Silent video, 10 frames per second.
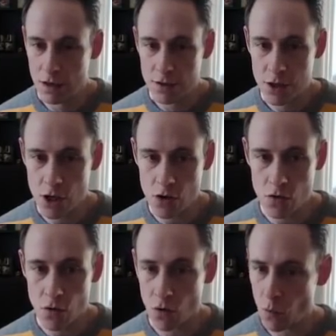
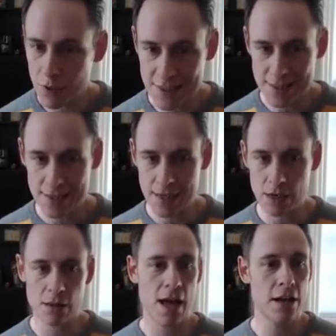So what's the
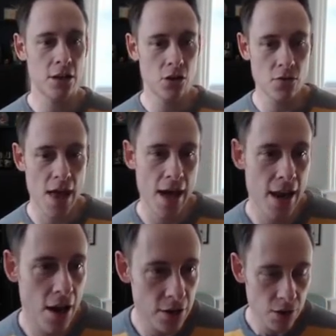deal? How do you do
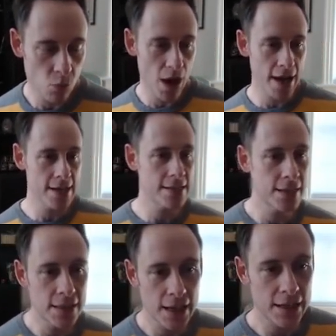that? Why is
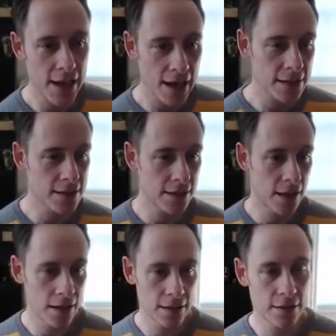it that
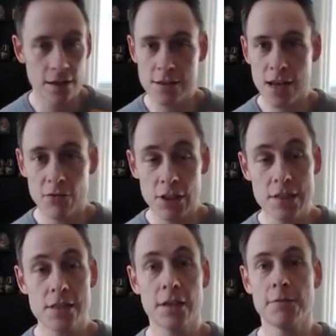Yext doesn't have a
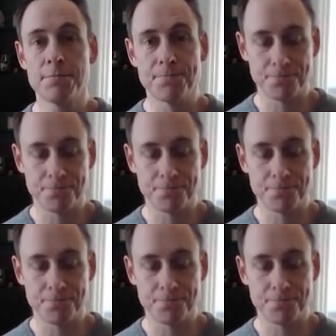listing?